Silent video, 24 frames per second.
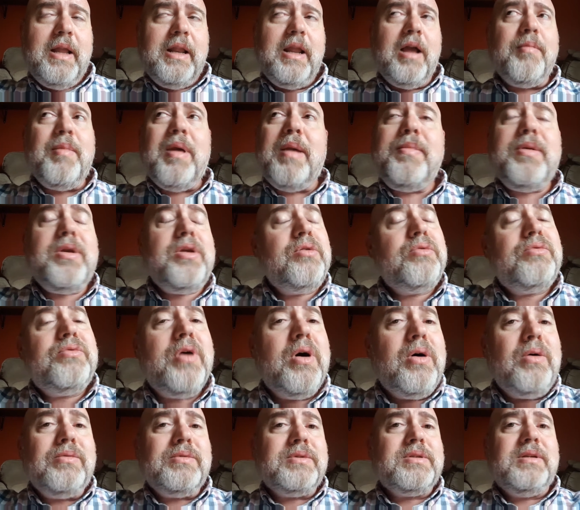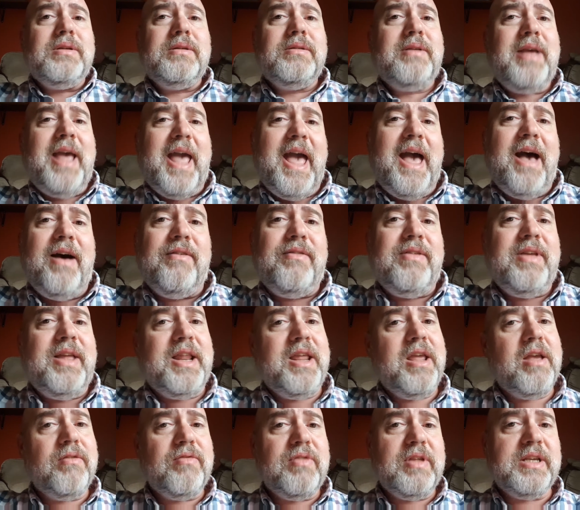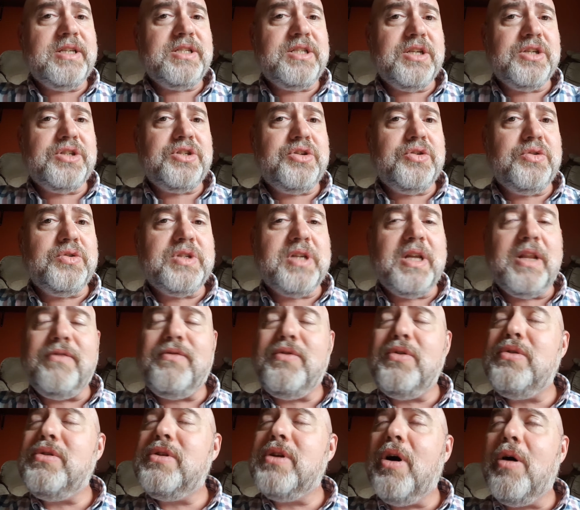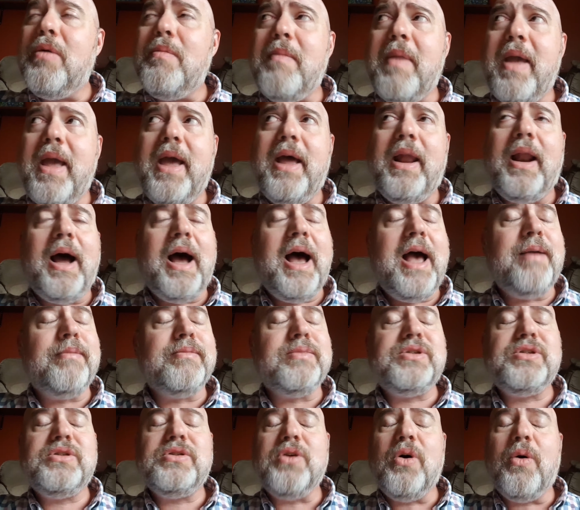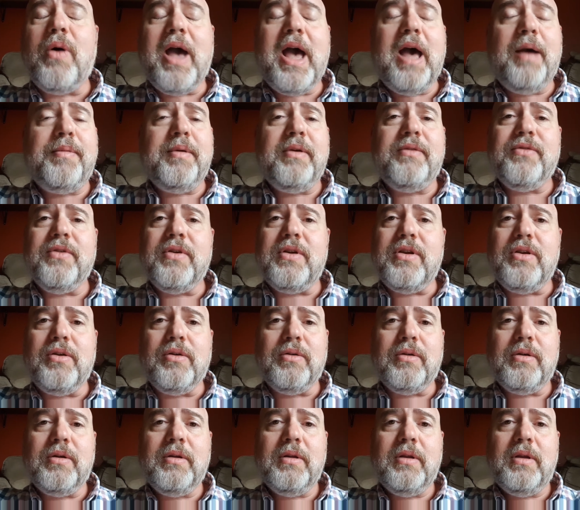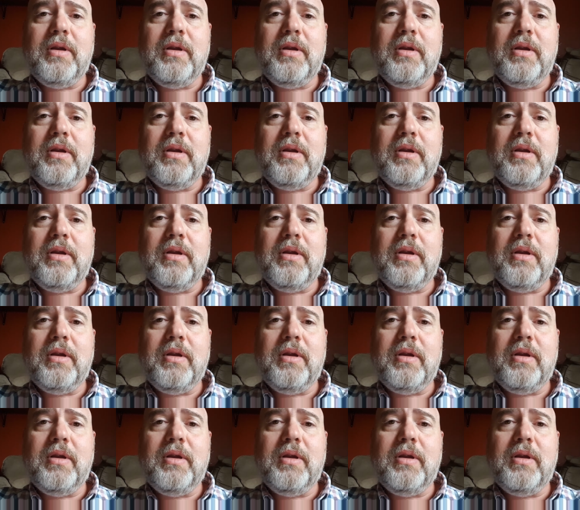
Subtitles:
Now, maybe you don't have any of these issues. And if you don't, man, I am so happy for you.